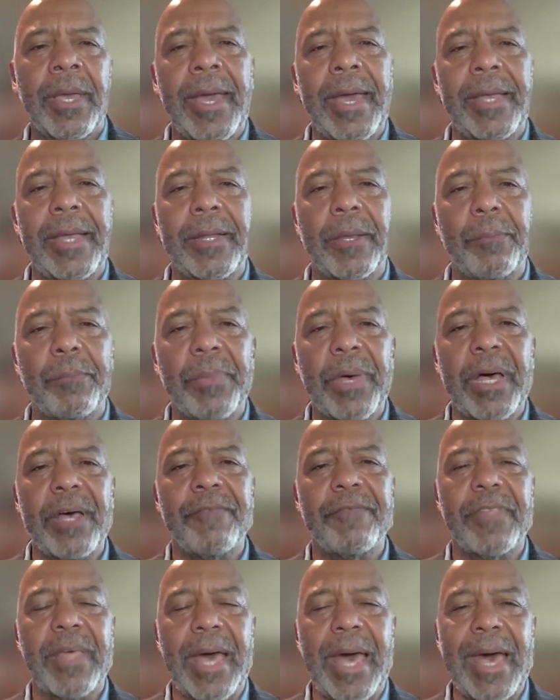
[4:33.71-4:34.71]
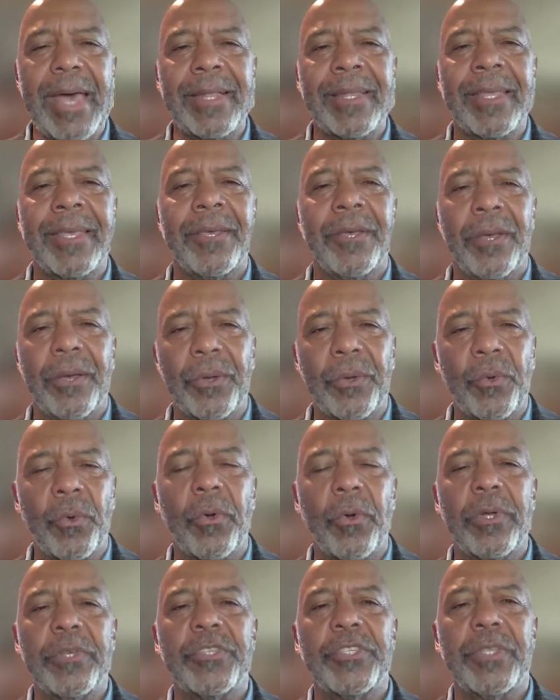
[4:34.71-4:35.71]
And above that, of
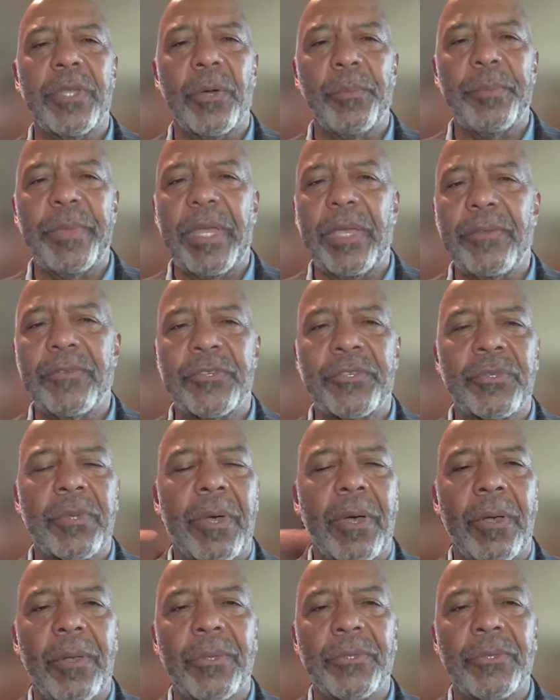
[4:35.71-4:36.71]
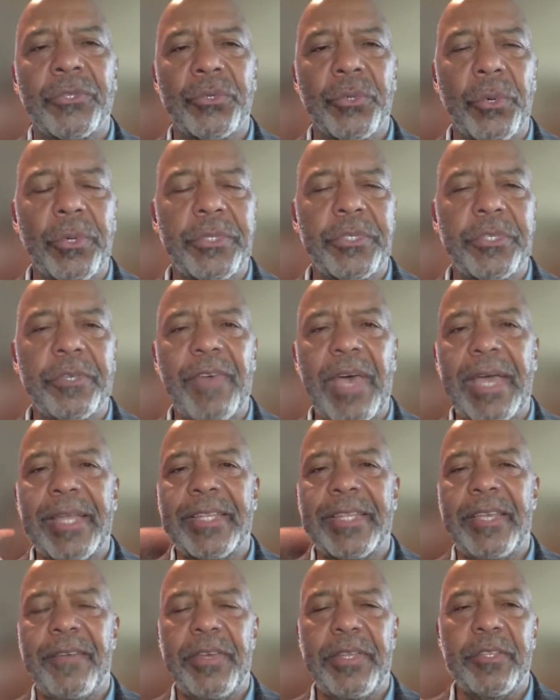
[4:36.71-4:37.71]
course, there'll be all sorts of
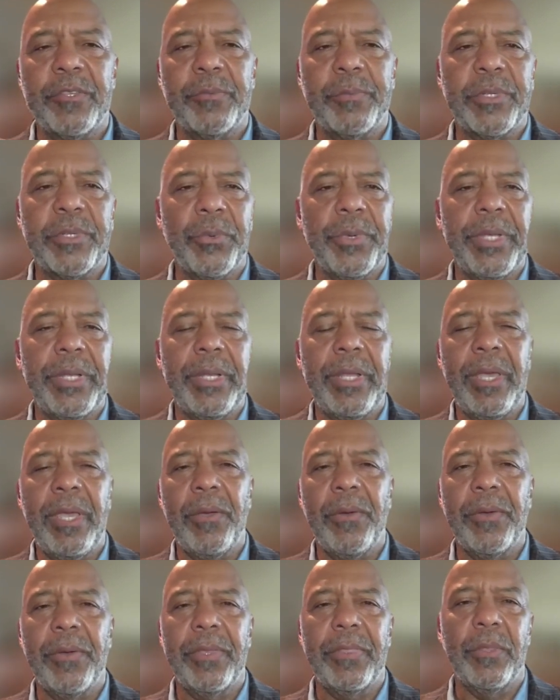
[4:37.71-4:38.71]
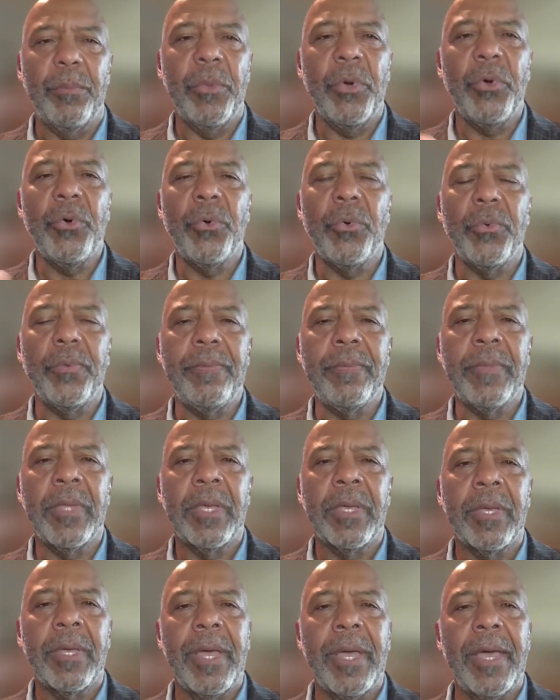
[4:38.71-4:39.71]
activities between here and the moon,
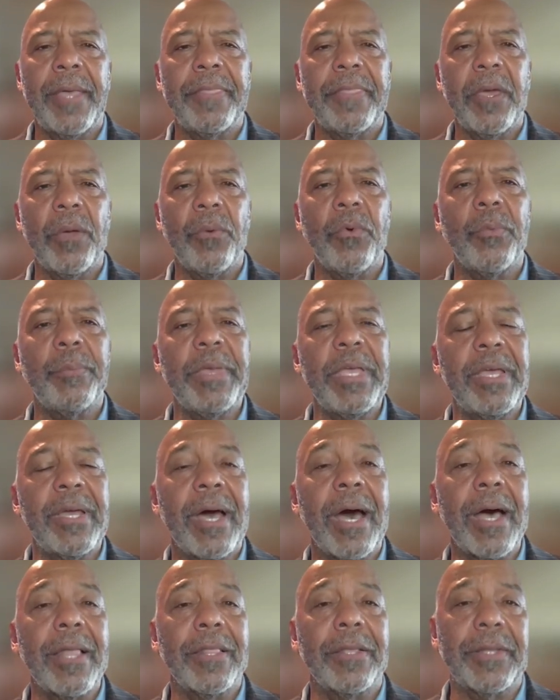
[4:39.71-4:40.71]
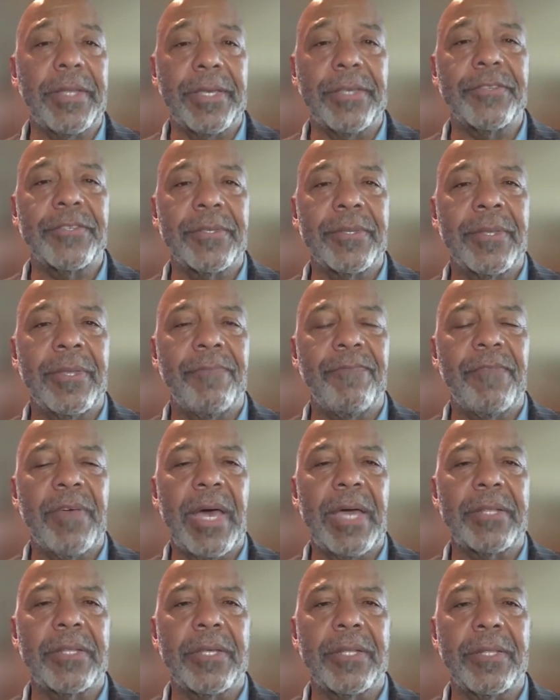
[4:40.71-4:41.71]
and there will be colonies. In
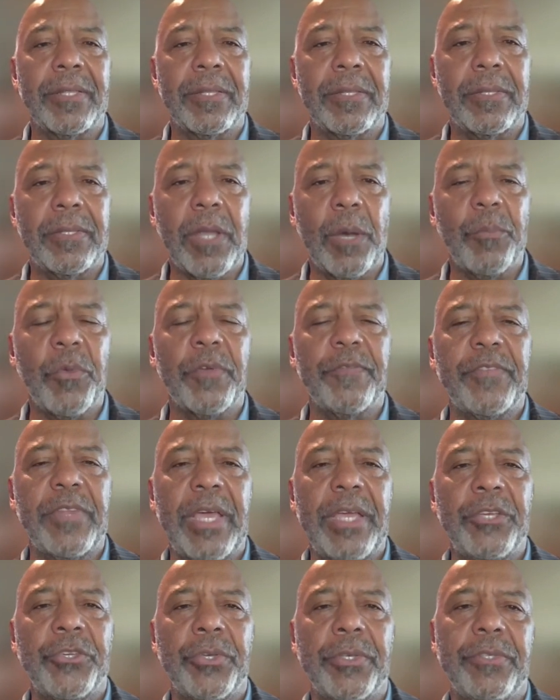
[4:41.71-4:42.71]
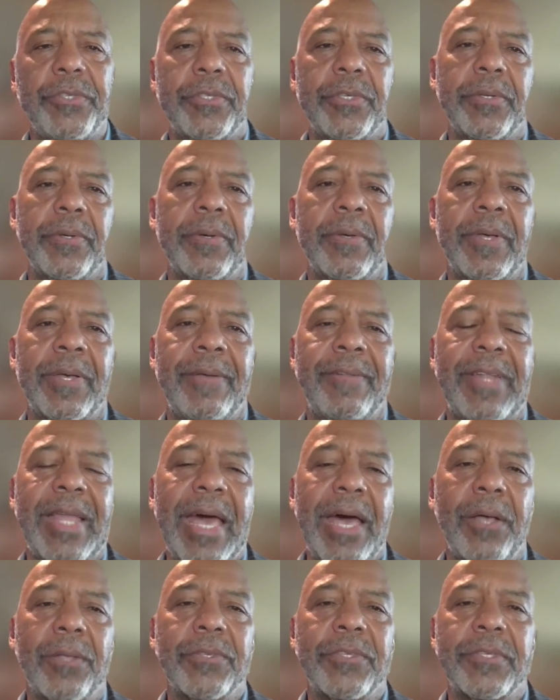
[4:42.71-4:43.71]
fact, a number of nations
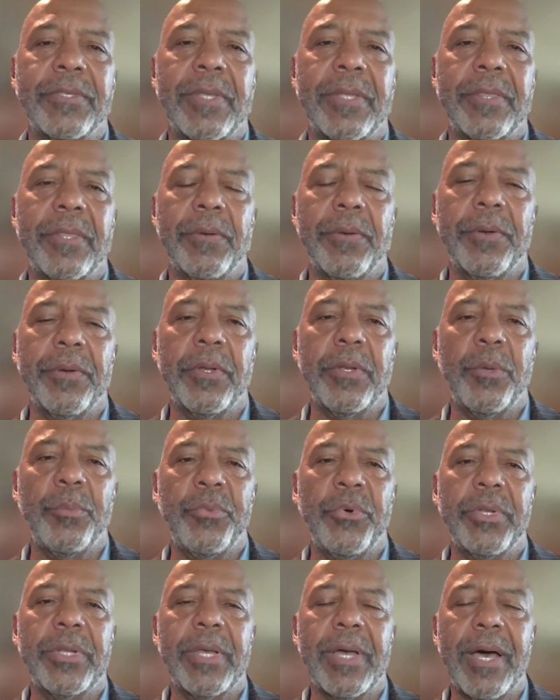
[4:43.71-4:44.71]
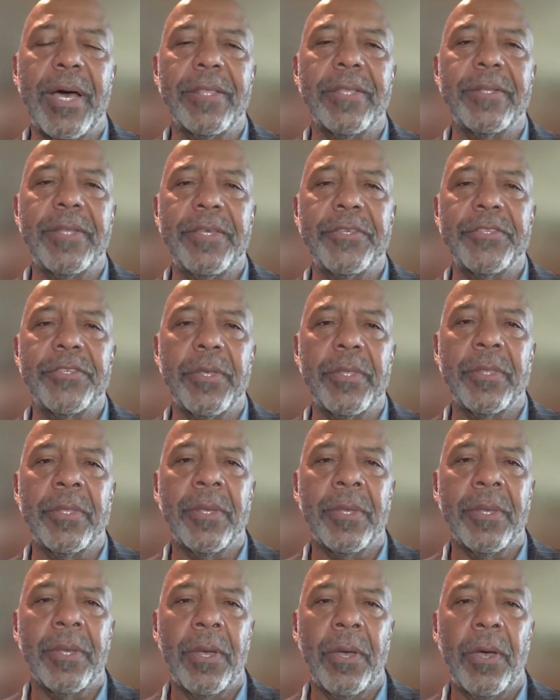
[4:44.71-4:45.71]
announced that they're going to put colonies on,
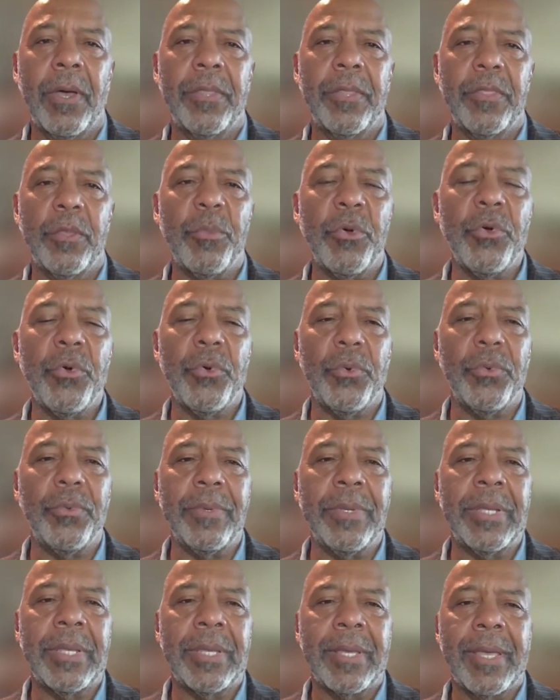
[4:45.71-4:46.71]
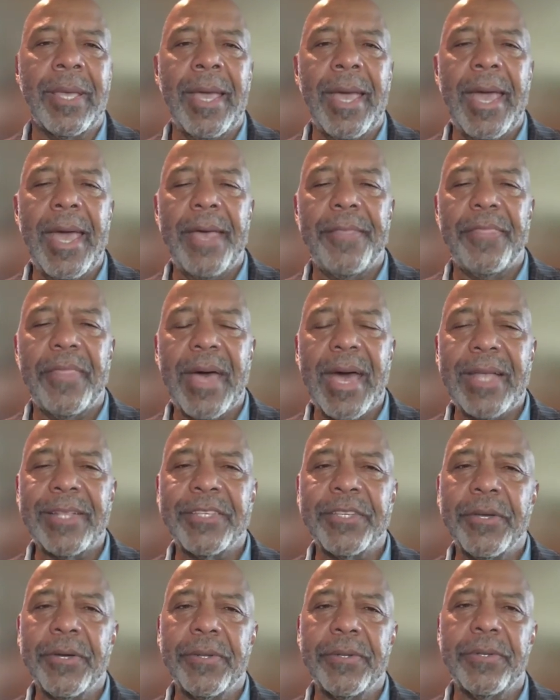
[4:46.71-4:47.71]
on the moon. And
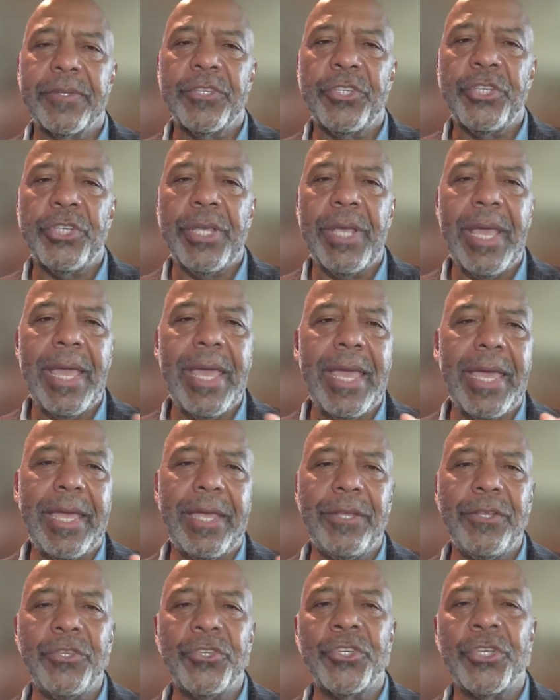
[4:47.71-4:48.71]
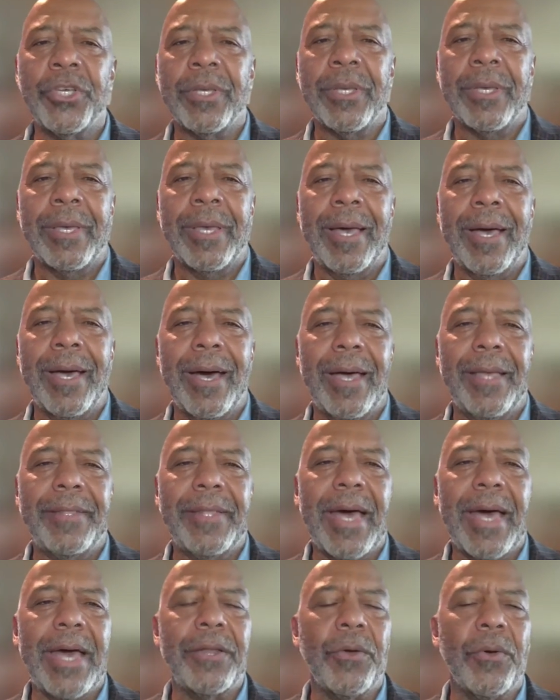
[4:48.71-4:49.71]
that's going to change uh,
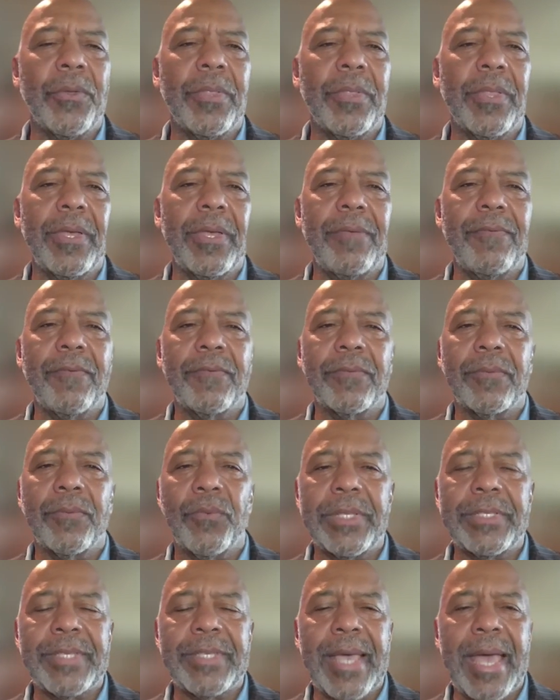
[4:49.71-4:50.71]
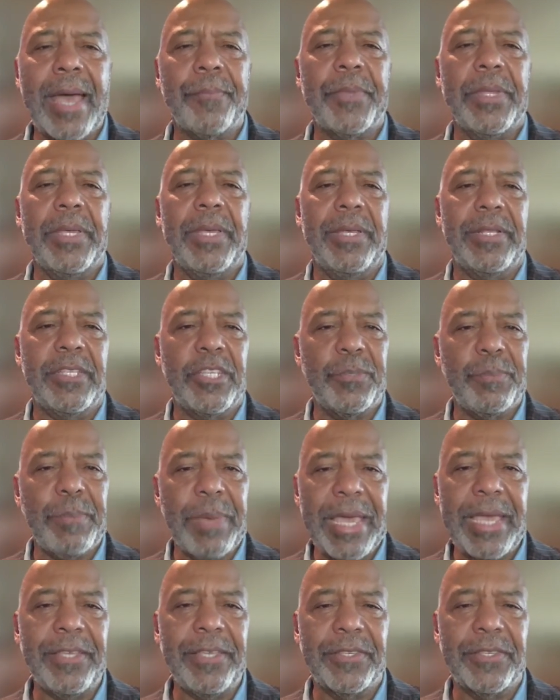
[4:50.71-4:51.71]
not only what's happening in
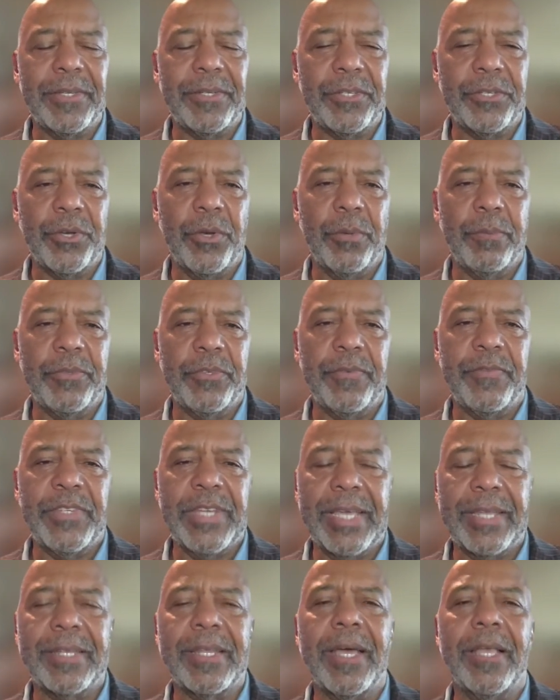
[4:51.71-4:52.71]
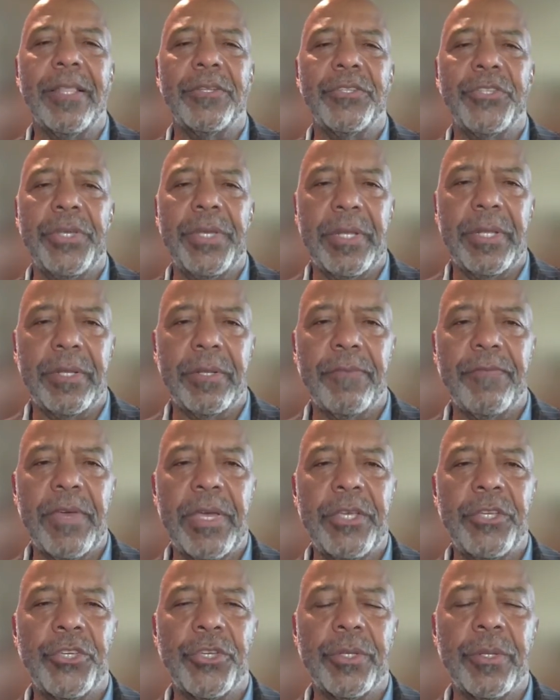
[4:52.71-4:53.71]
space in terms of technology and
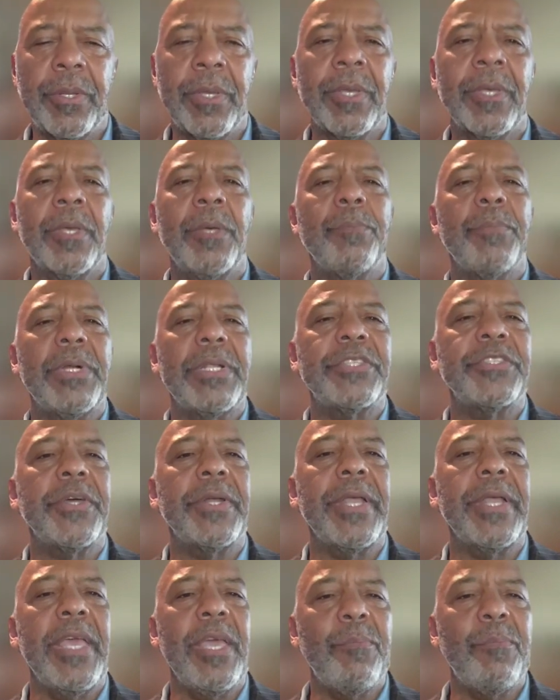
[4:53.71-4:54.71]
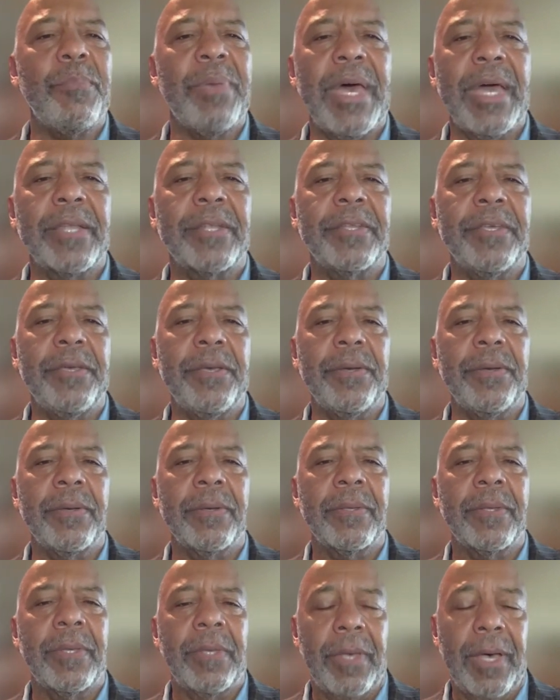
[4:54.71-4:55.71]
innovation, but it's going to impact
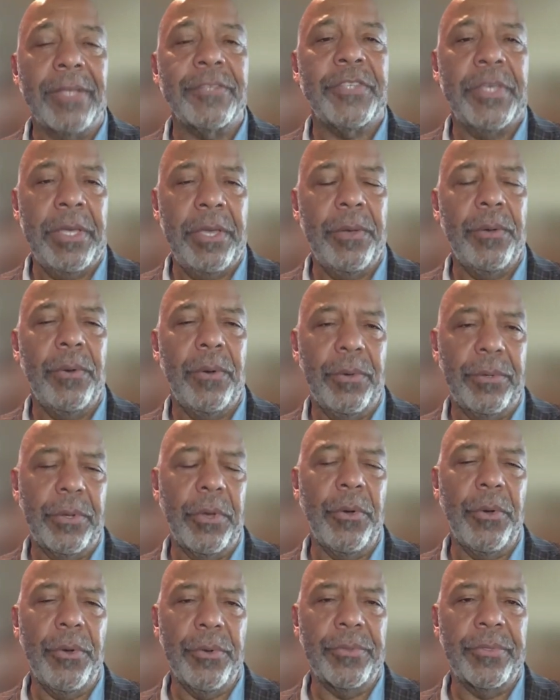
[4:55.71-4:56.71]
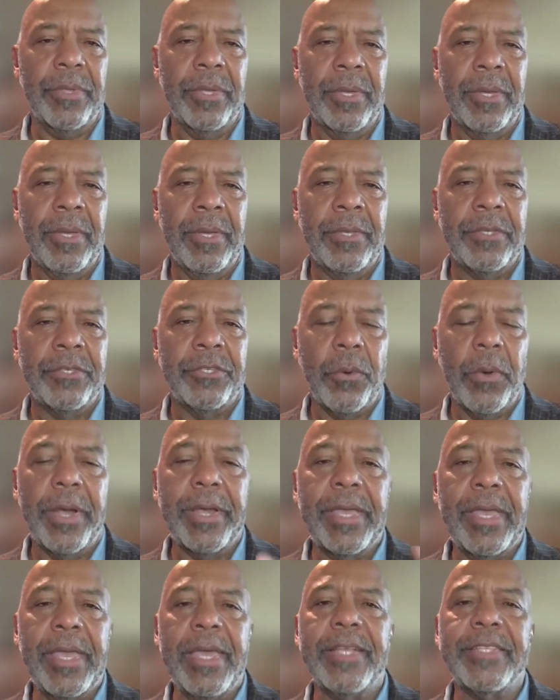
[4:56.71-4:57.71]
here us here on earth. So our
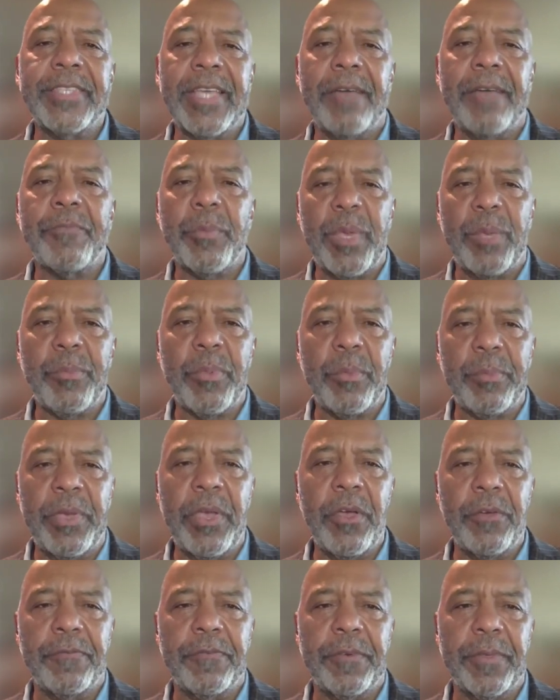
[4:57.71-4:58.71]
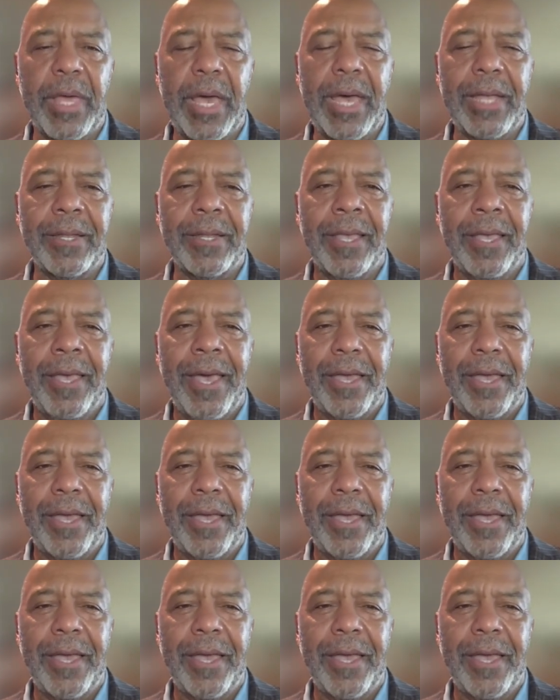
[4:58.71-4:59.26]
kids have to be prepared for that.